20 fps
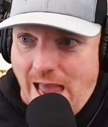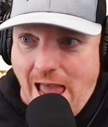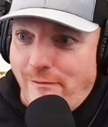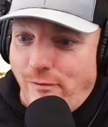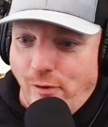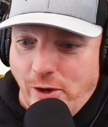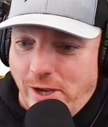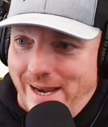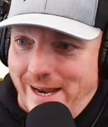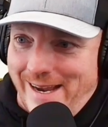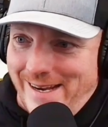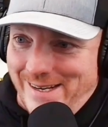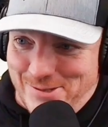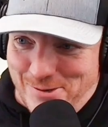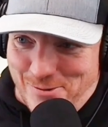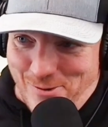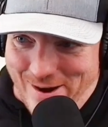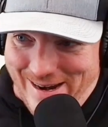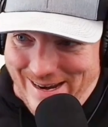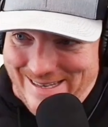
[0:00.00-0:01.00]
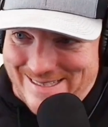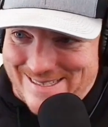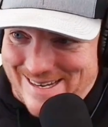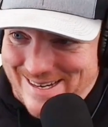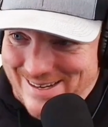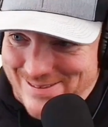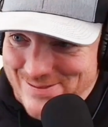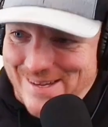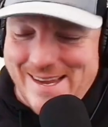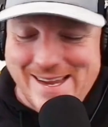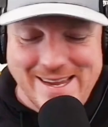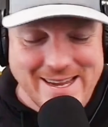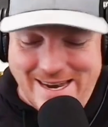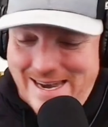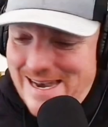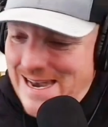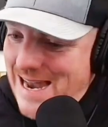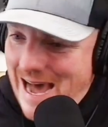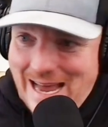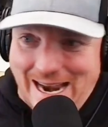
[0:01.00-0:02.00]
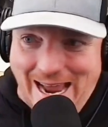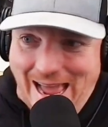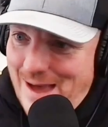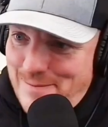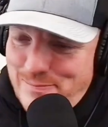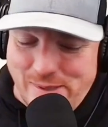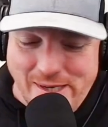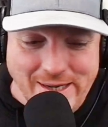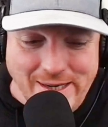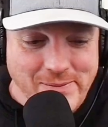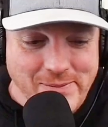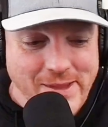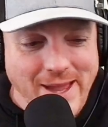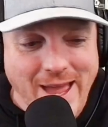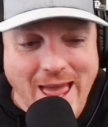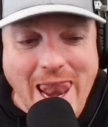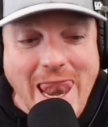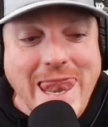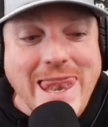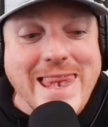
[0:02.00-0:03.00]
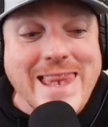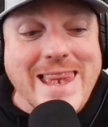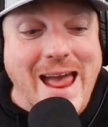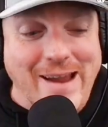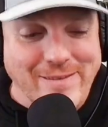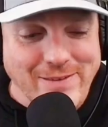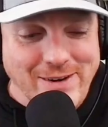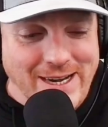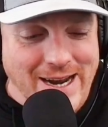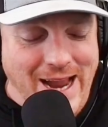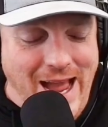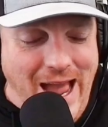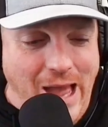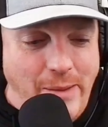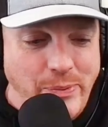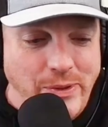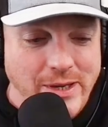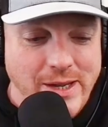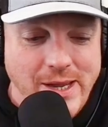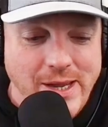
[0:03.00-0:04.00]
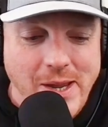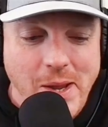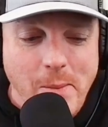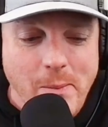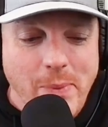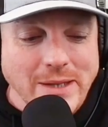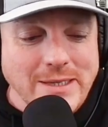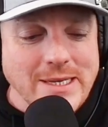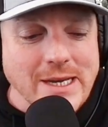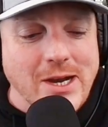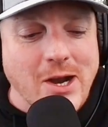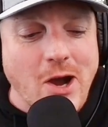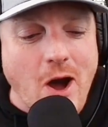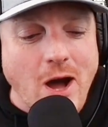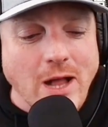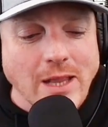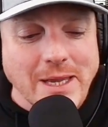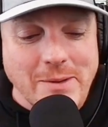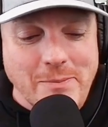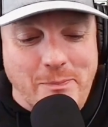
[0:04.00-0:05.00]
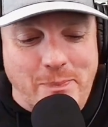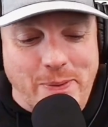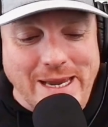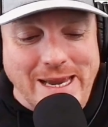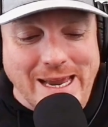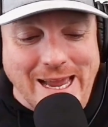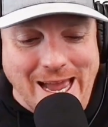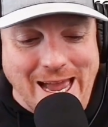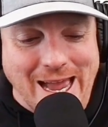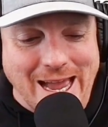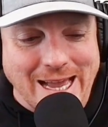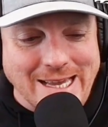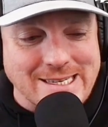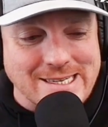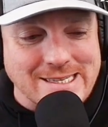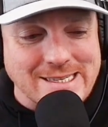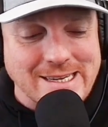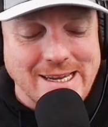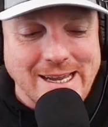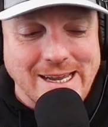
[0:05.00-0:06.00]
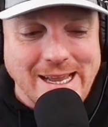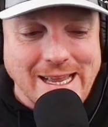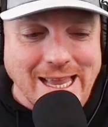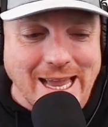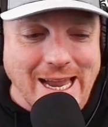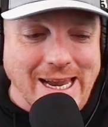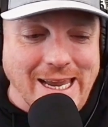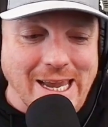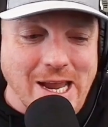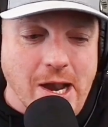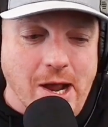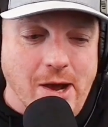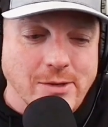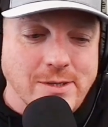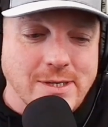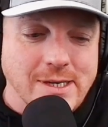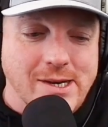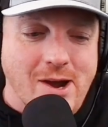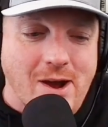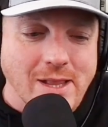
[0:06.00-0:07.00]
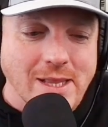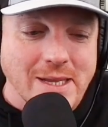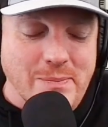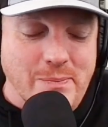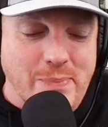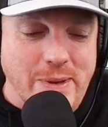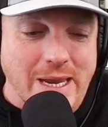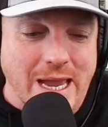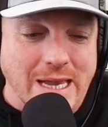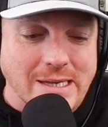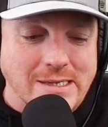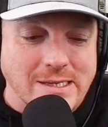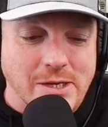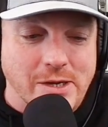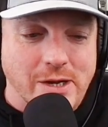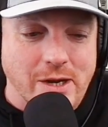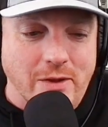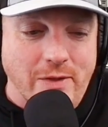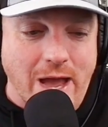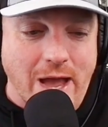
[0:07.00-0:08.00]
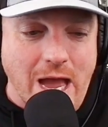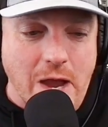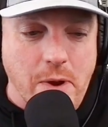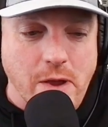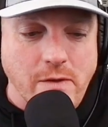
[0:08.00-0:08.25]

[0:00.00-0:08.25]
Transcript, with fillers: is ever getting 20. So not happening. Never going to happen. But to call it BS, like, you know, to call it BS that you're going on the